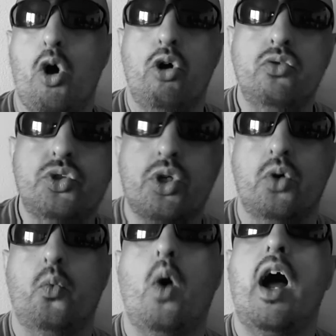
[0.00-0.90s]

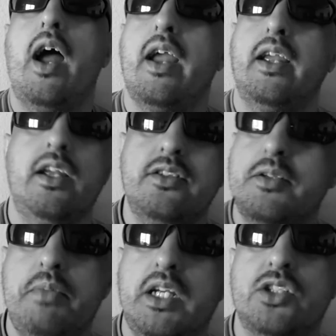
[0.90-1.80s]
Also, why? Here's
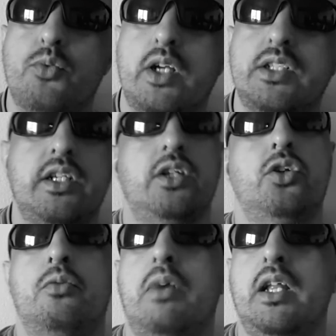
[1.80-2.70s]
the biggest question that
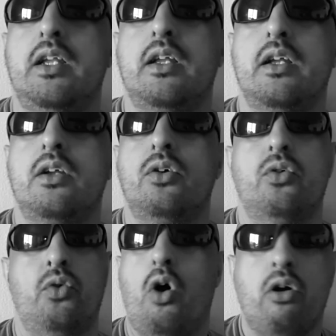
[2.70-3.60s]
nobody
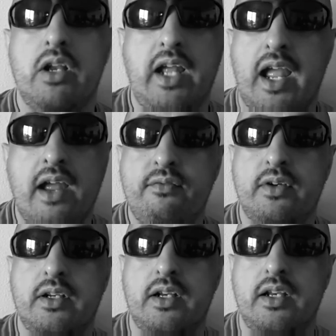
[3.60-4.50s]
will hardly
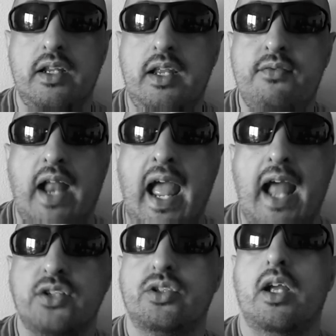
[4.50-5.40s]
ever even
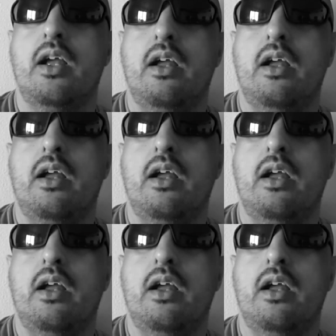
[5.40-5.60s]
ask.